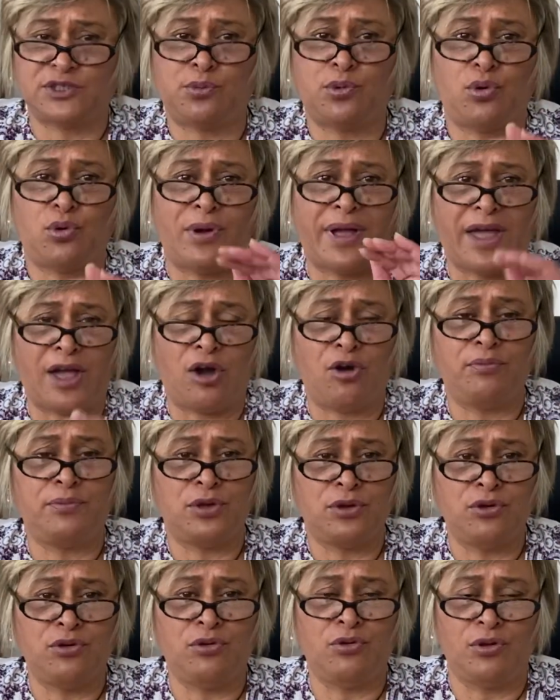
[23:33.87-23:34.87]
will help
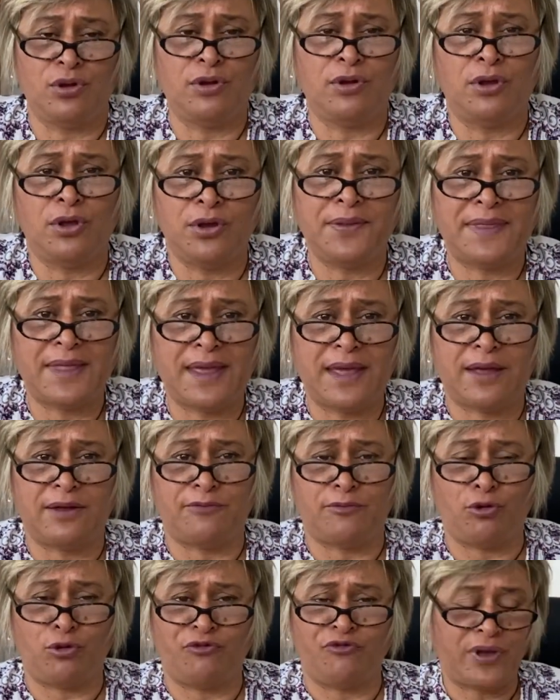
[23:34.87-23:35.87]
you learn that
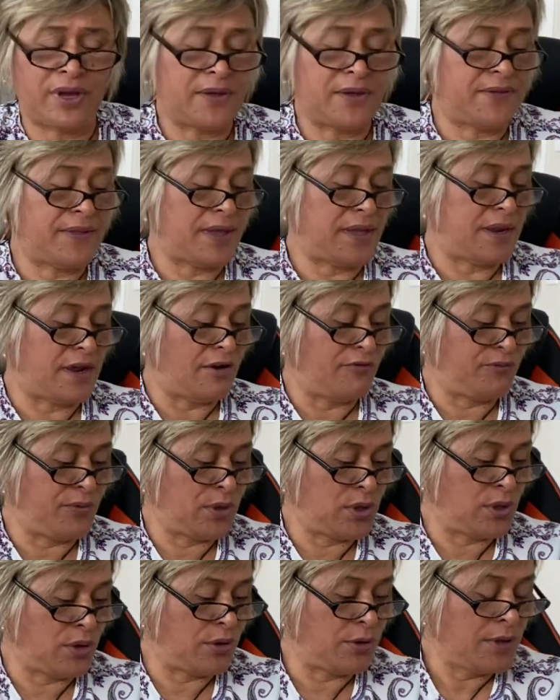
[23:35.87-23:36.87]
or figure that out for
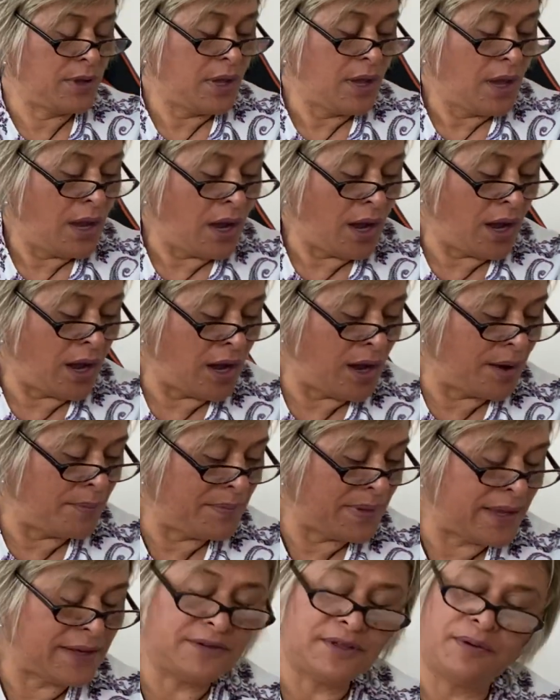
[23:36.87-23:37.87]
you,
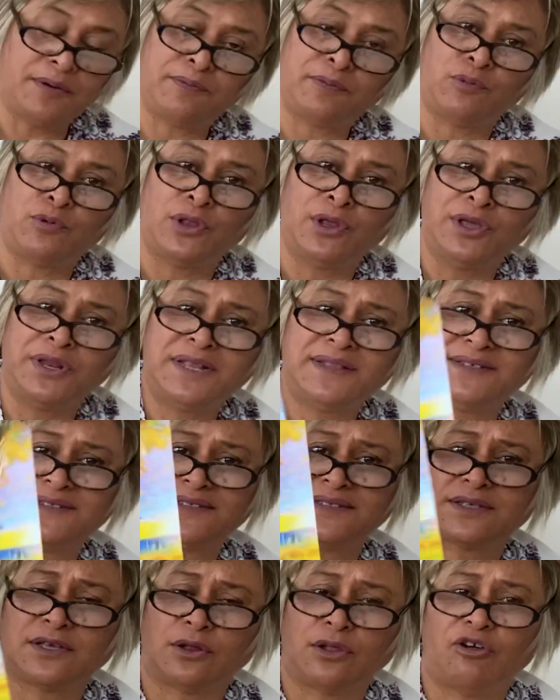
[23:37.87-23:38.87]
and learning the
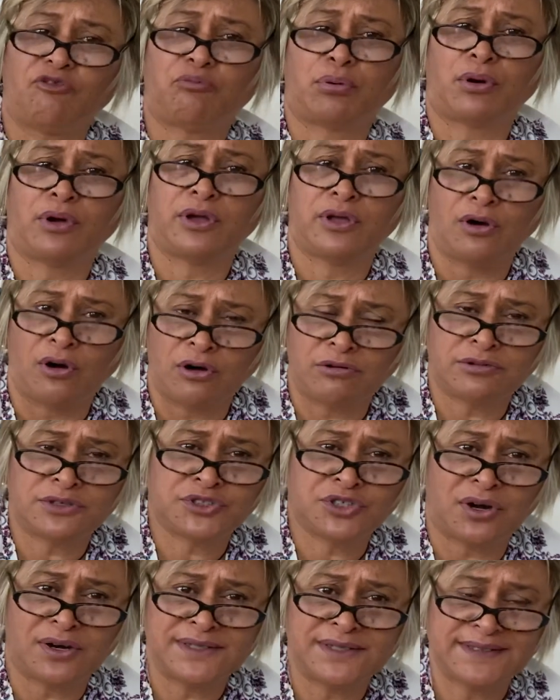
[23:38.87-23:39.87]
skill of
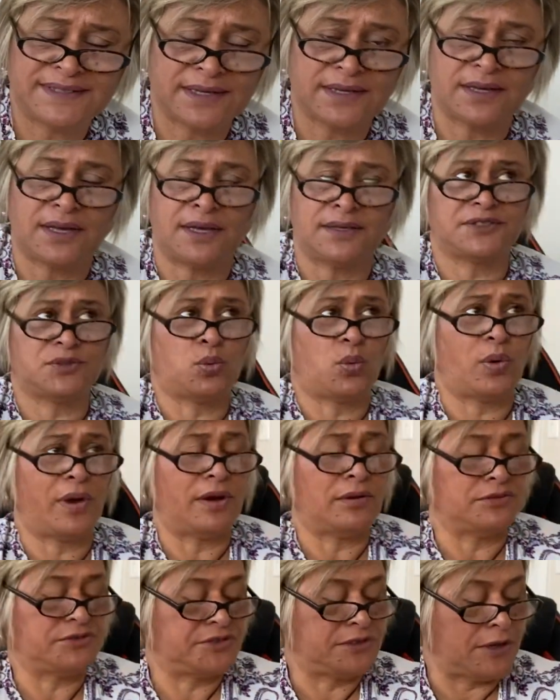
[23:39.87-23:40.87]
prioritizing as
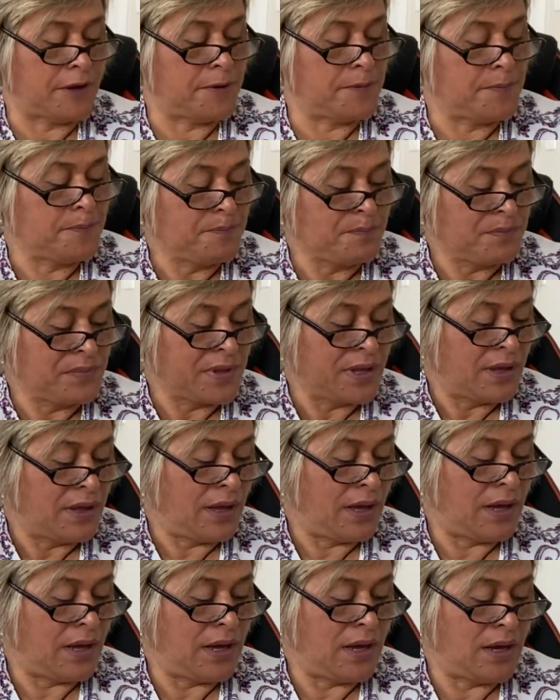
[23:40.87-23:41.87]
well. So
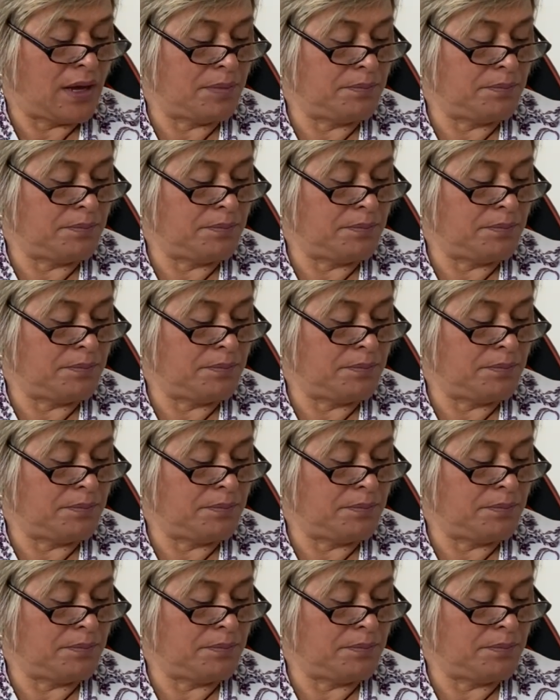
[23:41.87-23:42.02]
where